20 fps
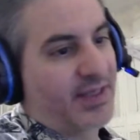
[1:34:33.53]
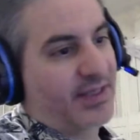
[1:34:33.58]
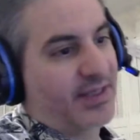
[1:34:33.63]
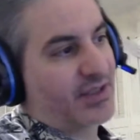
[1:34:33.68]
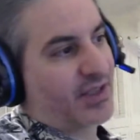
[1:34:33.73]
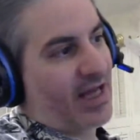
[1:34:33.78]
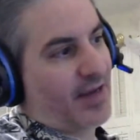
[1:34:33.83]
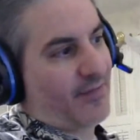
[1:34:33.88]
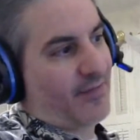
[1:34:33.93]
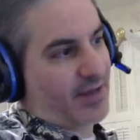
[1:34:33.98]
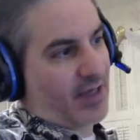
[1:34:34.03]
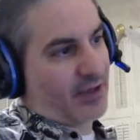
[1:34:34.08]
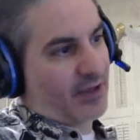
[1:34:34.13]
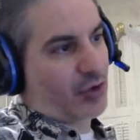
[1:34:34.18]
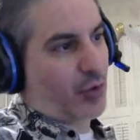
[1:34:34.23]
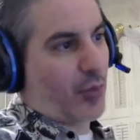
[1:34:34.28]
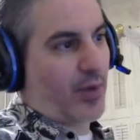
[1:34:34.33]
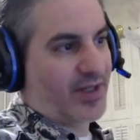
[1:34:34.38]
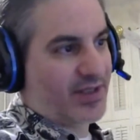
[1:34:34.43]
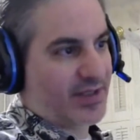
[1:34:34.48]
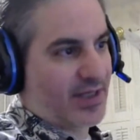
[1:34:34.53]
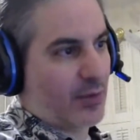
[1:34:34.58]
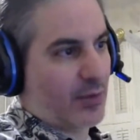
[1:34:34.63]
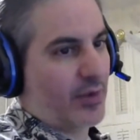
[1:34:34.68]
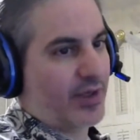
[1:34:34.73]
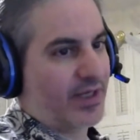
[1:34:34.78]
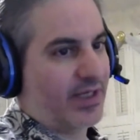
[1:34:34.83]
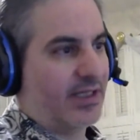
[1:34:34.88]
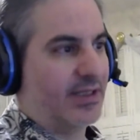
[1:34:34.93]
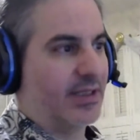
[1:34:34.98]
he's going to have a twist on
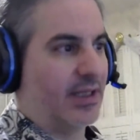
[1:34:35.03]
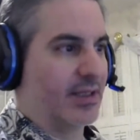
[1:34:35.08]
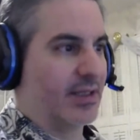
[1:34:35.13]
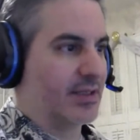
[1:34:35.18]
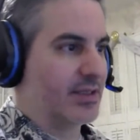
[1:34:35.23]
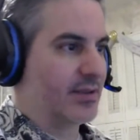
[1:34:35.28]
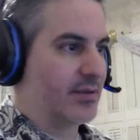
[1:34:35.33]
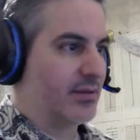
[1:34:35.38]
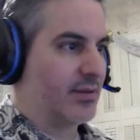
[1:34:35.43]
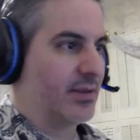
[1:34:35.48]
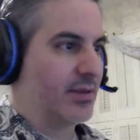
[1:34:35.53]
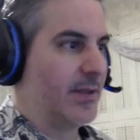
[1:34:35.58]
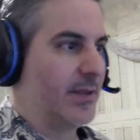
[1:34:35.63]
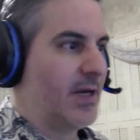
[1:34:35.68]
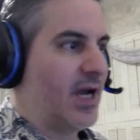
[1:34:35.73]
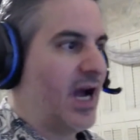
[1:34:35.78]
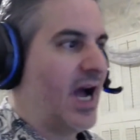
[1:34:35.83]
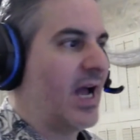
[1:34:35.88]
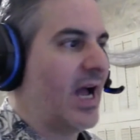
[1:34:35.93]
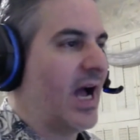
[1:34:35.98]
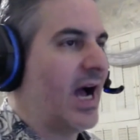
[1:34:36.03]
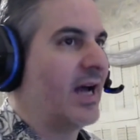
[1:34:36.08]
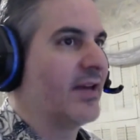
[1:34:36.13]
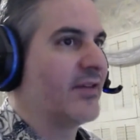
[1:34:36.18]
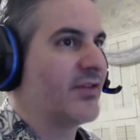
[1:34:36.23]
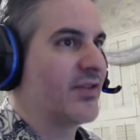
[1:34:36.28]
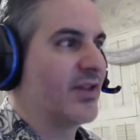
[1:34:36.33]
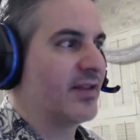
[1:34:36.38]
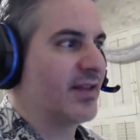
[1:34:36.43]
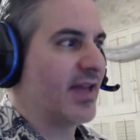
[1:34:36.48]
what he does. I
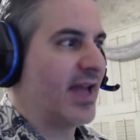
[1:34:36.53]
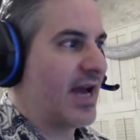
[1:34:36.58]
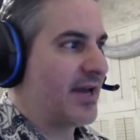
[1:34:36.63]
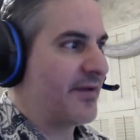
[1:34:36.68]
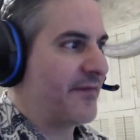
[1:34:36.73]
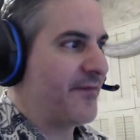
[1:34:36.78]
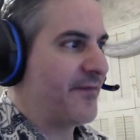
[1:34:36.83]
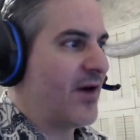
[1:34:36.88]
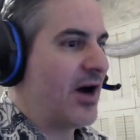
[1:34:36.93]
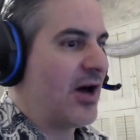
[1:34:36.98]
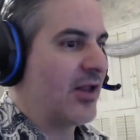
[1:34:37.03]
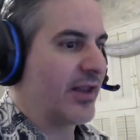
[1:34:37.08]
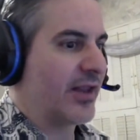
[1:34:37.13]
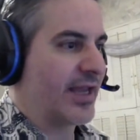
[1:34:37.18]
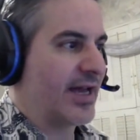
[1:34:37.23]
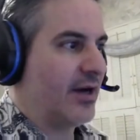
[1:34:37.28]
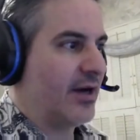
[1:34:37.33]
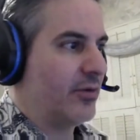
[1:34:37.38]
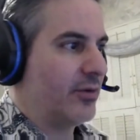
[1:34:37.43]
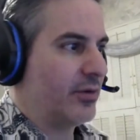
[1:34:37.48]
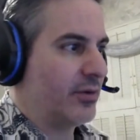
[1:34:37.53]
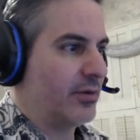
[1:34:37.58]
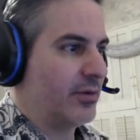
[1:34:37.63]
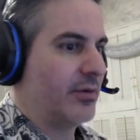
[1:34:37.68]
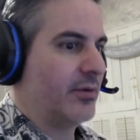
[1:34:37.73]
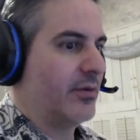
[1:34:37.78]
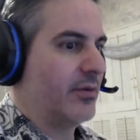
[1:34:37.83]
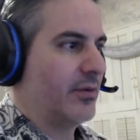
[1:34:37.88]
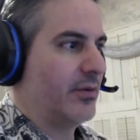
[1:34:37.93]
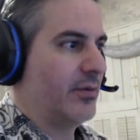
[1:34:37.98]
think they had a falling out.
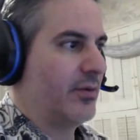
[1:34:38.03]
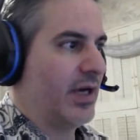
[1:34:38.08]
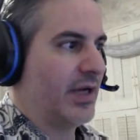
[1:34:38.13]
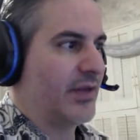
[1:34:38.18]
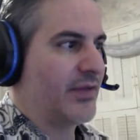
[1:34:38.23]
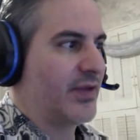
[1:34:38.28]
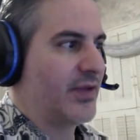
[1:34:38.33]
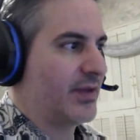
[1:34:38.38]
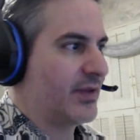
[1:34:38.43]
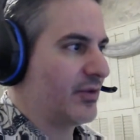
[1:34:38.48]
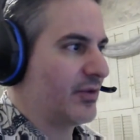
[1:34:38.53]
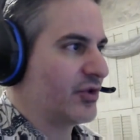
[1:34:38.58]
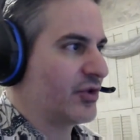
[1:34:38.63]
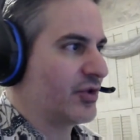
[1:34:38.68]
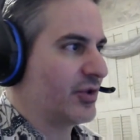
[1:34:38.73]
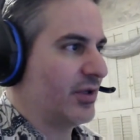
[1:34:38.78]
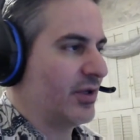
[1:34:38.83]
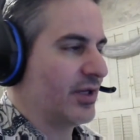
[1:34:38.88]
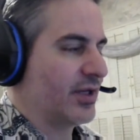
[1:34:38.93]
I think there's a